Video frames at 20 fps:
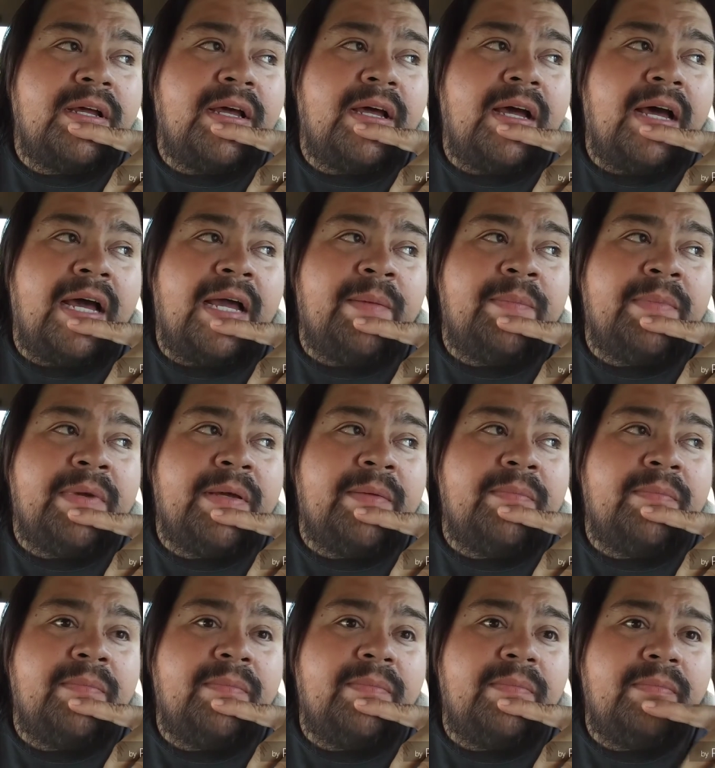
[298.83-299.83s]
I met
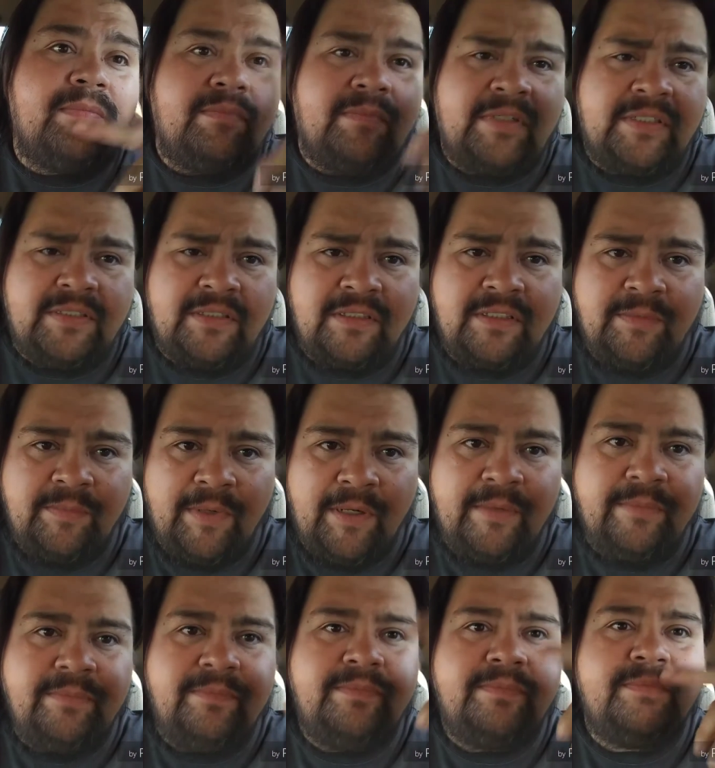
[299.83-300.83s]
my son's
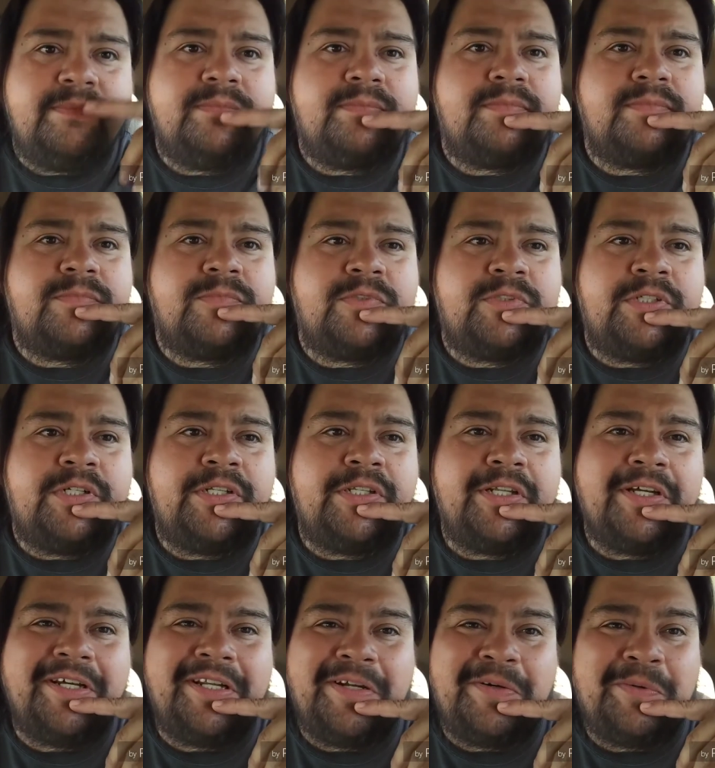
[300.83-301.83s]
mom, she
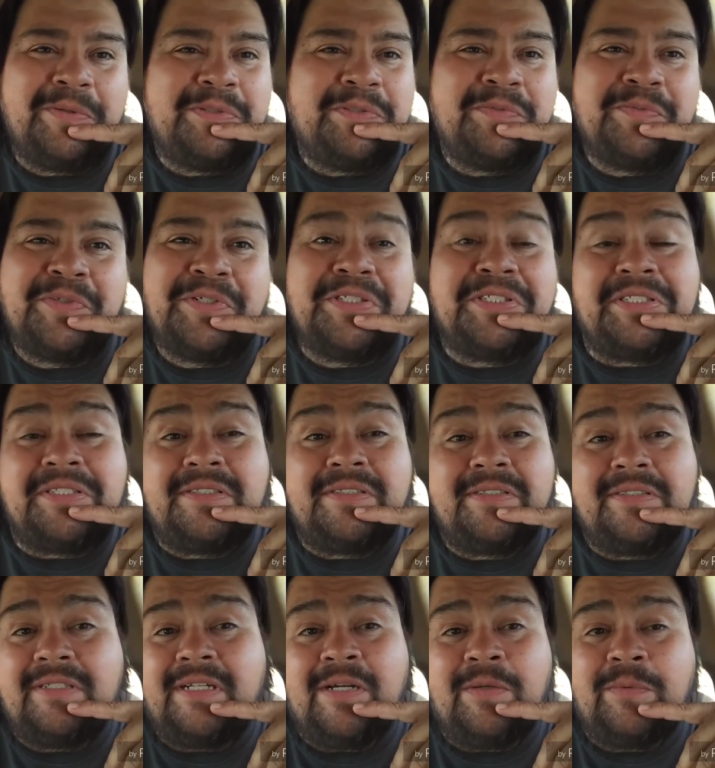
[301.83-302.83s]
thought I was a virgin.
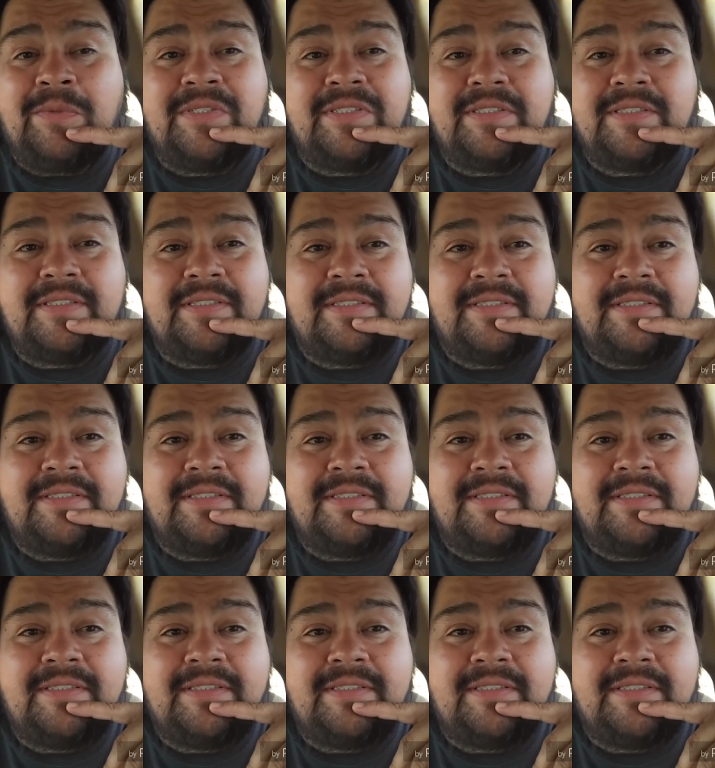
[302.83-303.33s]
I wasn't.